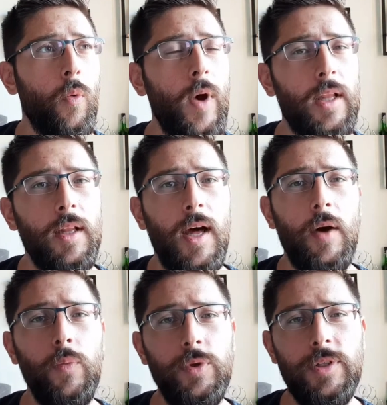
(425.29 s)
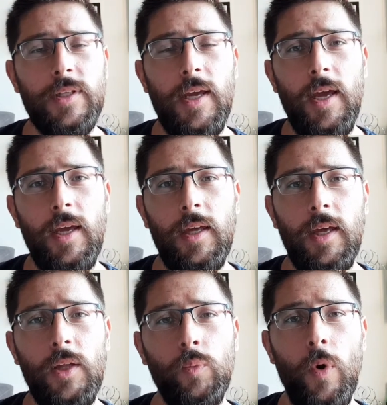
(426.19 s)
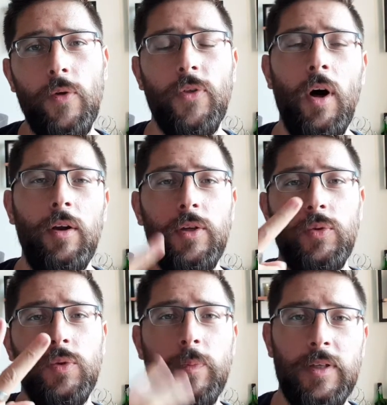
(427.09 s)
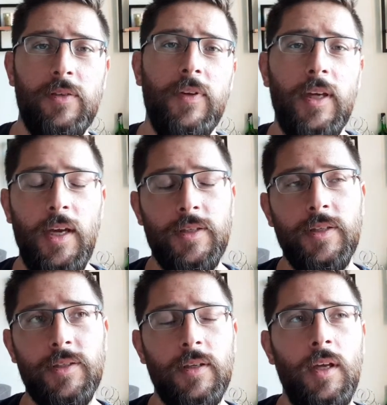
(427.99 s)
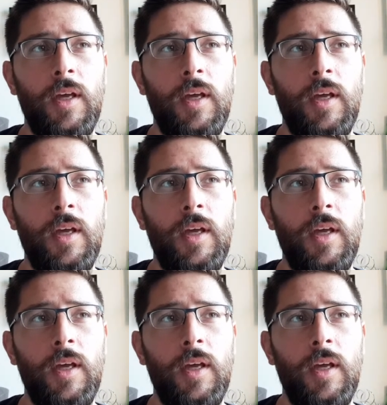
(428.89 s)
Well, I would say it's worth only in two specific cases.